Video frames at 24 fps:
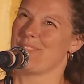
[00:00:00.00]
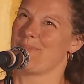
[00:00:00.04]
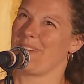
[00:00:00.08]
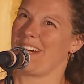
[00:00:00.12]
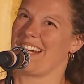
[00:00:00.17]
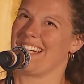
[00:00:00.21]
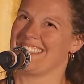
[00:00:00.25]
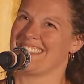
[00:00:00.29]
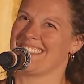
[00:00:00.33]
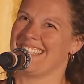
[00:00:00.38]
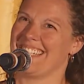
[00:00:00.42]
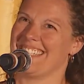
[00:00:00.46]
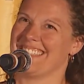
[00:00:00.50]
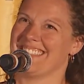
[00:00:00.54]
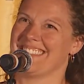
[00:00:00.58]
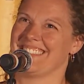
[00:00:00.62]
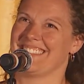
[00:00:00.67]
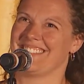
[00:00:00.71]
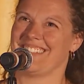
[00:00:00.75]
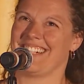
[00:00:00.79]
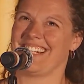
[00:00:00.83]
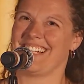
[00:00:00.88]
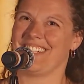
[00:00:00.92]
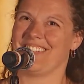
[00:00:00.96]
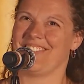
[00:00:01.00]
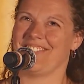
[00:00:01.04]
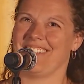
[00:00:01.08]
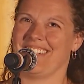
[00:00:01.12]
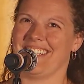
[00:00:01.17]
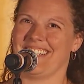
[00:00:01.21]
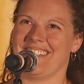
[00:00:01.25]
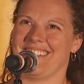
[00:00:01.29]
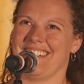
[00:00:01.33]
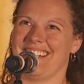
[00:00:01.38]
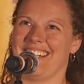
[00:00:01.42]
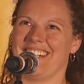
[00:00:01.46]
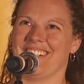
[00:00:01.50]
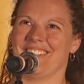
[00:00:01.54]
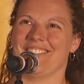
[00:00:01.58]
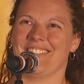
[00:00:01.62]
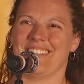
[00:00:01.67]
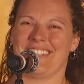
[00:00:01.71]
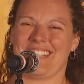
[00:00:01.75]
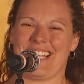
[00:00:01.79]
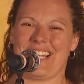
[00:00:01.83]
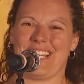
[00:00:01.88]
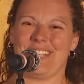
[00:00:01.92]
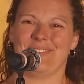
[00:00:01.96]
process and trying to figure out
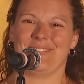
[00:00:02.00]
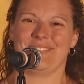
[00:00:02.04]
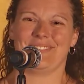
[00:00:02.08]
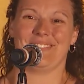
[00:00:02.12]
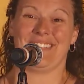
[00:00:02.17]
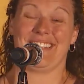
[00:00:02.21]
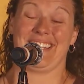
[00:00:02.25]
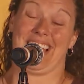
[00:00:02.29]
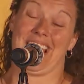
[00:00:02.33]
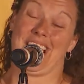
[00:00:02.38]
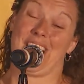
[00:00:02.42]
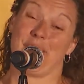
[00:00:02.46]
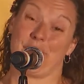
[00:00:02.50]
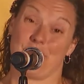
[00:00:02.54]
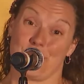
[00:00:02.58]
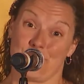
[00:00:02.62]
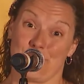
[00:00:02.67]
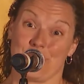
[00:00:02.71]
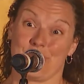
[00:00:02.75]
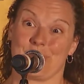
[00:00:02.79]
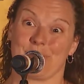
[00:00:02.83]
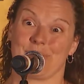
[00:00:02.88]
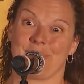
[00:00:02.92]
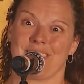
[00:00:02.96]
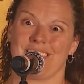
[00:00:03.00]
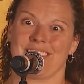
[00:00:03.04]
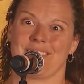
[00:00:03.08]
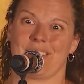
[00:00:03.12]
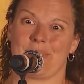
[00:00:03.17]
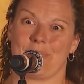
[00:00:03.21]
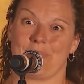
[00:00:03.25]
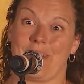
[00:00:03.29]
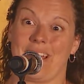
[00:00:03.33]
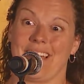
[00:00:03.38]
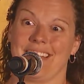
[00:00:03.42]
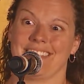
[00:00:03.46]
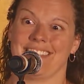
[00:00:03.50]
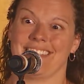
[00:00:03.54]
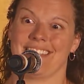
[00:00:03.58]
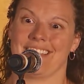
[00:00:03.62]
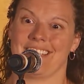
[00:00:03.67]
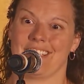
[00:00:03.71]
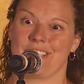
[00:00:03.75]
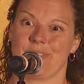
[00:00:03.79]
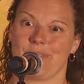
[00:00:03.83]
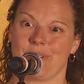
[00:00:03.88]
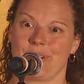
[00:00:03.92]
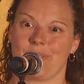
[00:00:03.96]
how I'm supposed to respond to
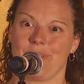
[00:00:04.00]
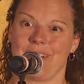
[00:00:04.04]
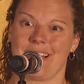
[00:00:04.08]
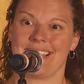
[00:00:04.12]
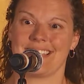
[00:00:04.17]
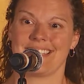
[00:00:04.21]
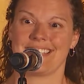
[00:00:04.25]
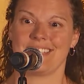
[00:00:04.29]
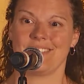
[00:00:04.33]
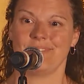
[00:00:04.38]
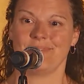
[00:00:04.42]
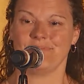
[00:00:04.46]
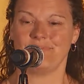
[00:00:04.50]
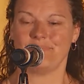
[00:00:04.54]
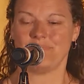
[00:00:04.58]
this request.